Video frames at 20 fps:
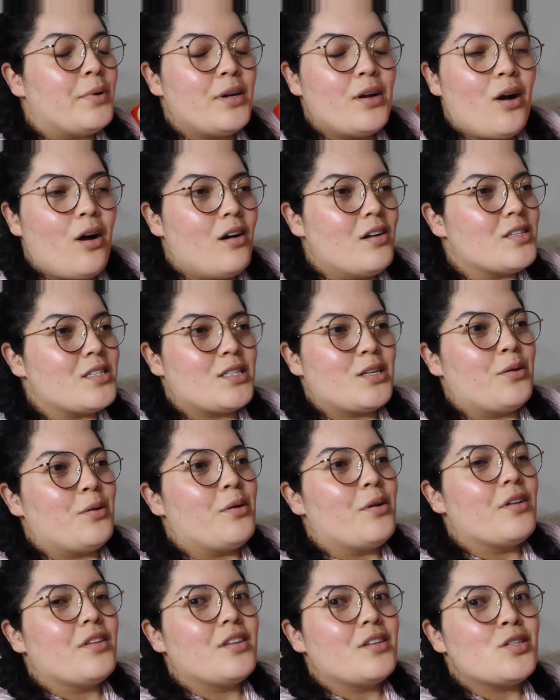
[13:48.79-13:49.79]
But
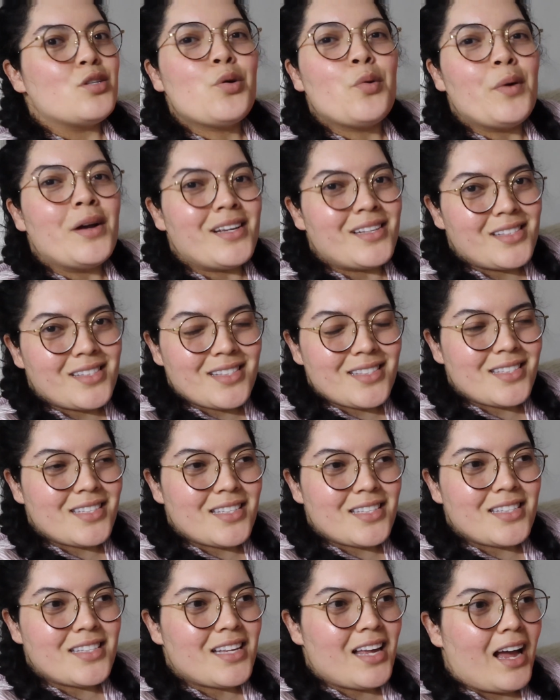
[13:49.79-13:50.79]
also the
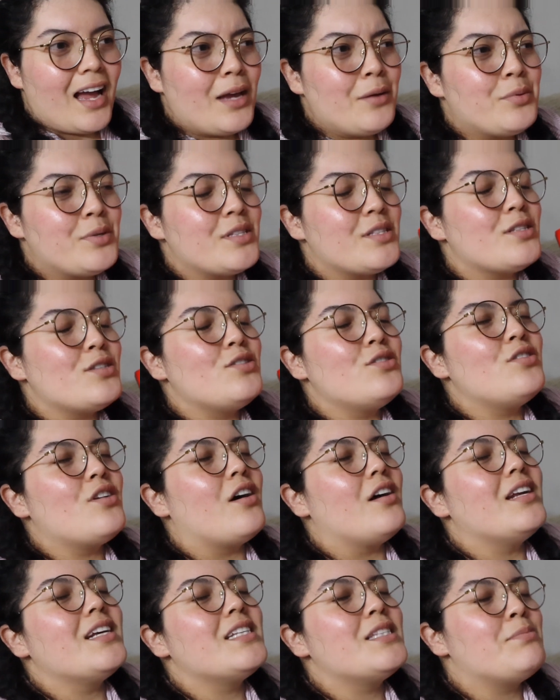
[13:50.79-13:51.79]
twists. I was
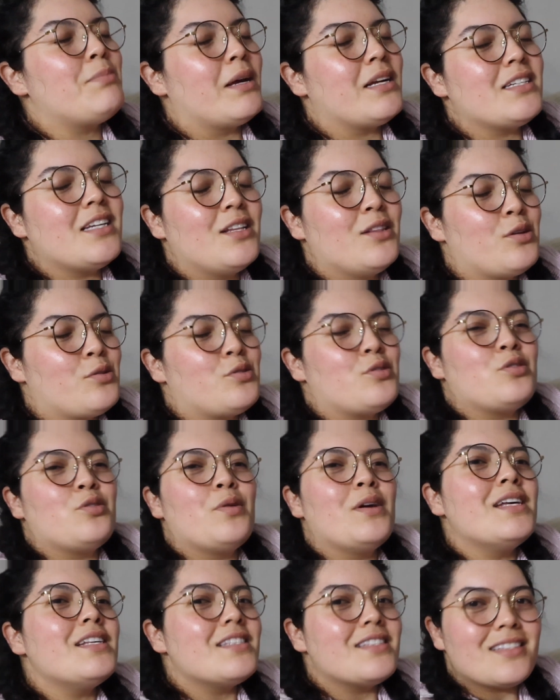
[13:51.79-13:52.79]
not expecting those
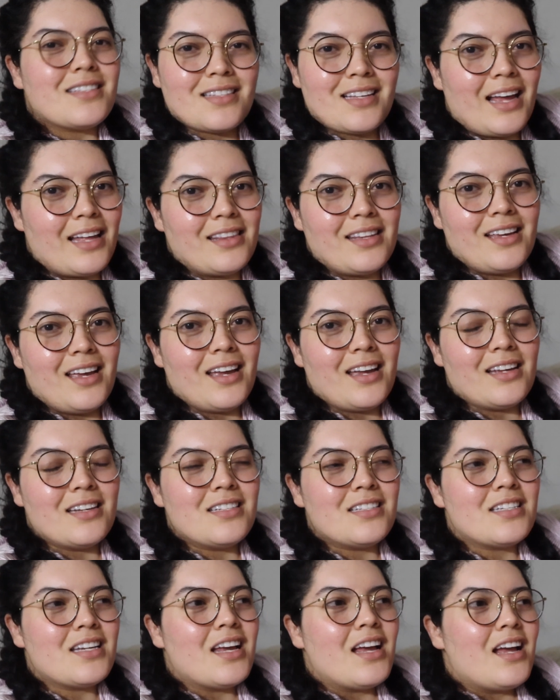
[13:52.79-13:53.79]
twists at the
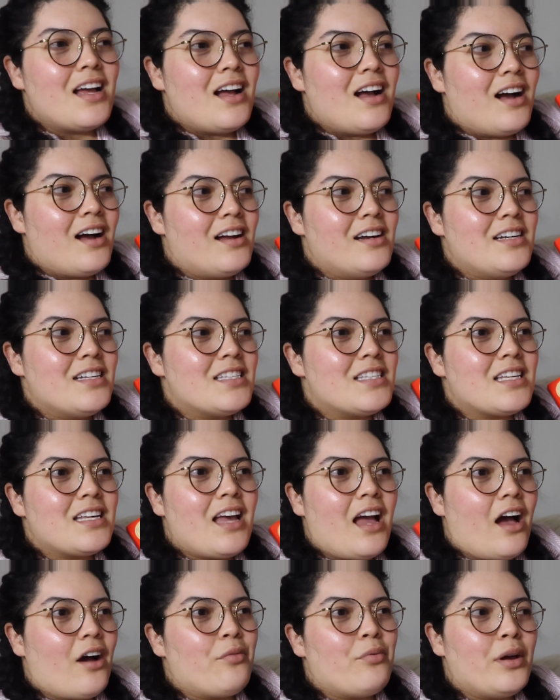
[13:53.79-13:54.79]
end. Honestly,
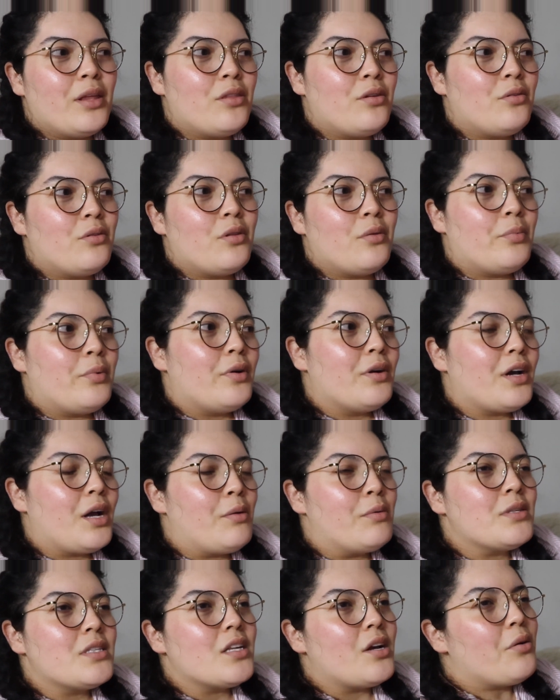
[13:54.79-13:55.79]
halfway through the book, I
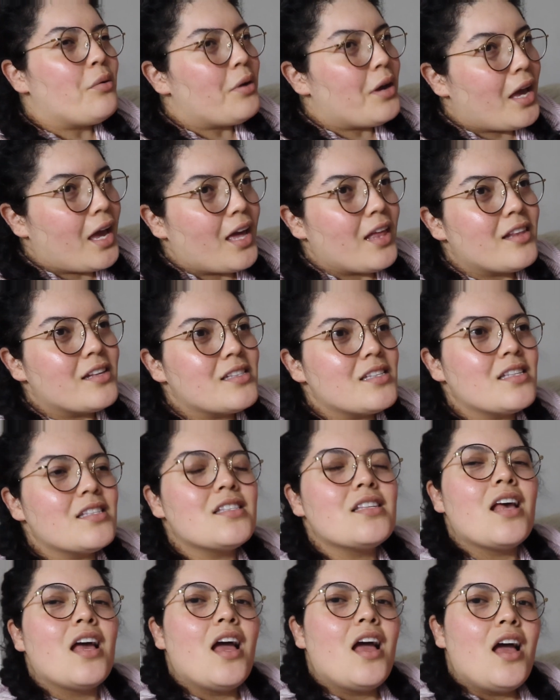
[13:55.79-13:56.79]
was like, okay, this
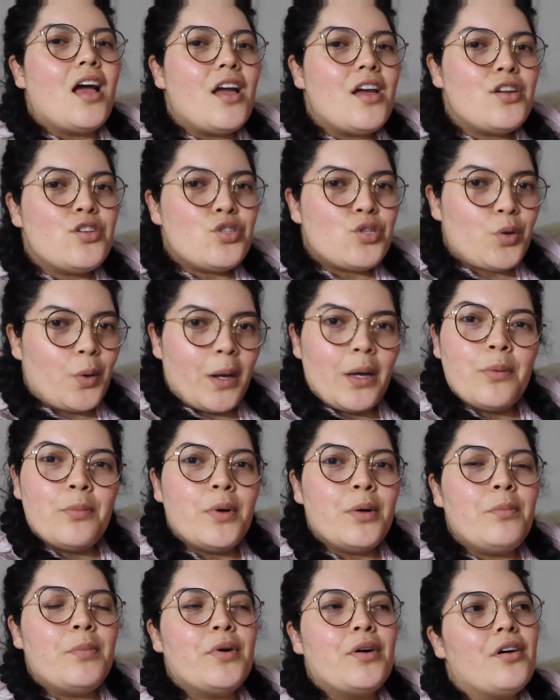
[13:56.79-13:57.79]
is
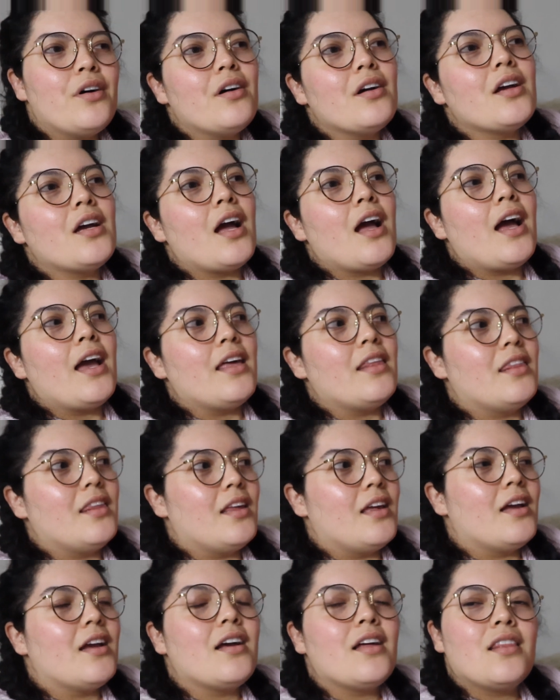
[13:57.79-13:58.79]
enjoyable book. I
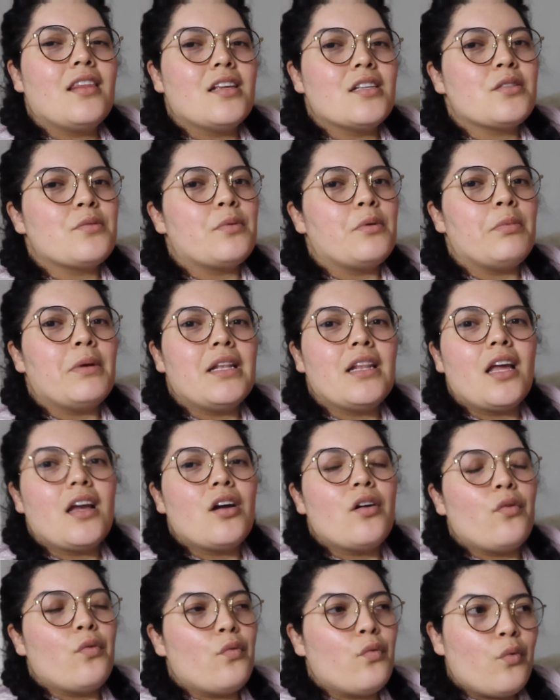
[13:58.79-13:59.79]
think this would be like
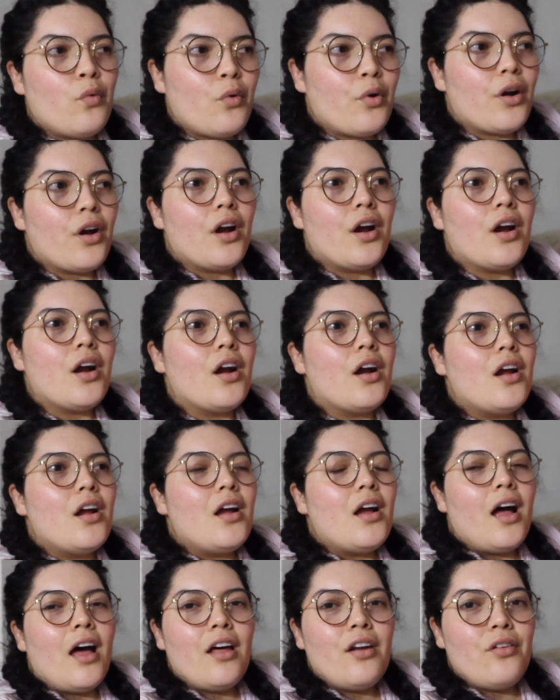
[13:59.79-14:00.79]
a 4
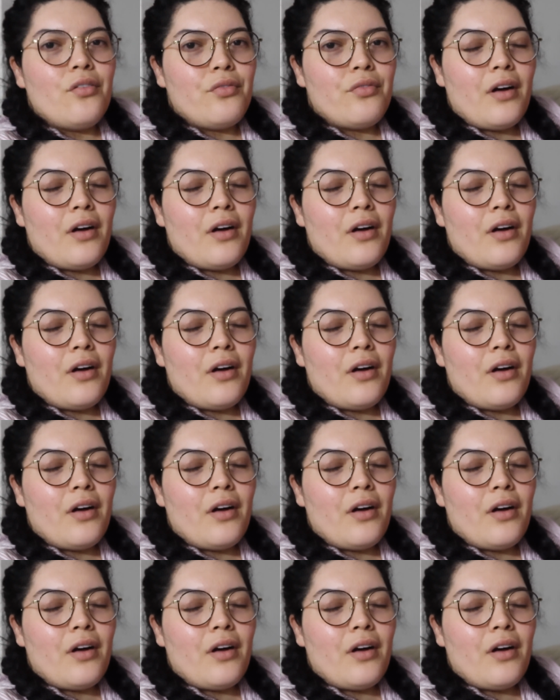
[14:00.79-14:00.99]
out of